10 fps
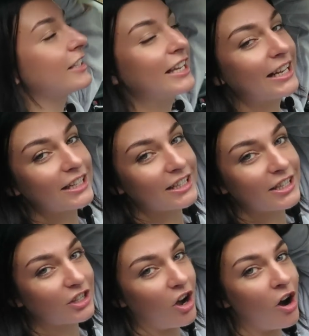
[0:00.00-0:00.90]
ceilings in
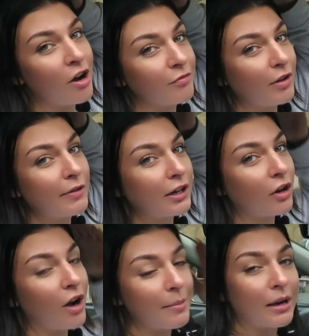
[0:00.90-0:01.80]
this car are very
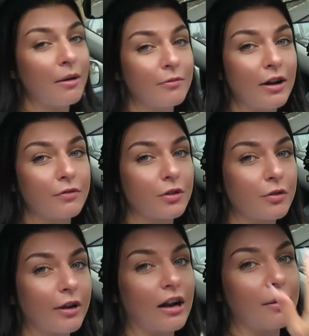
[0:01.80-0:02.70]
low. I mean, I'm
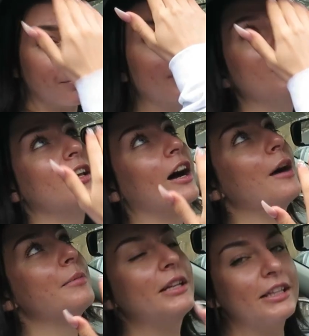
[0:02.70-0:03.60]
5'3", and
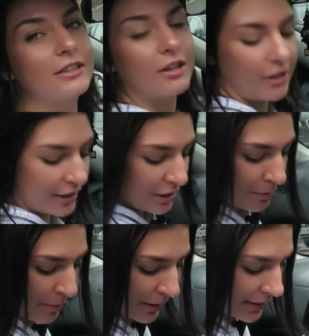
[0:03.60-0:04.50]
I'm nearly I need to
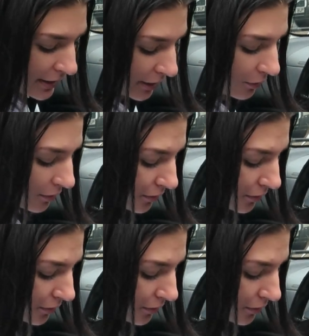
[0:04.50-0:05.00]
put my seat down.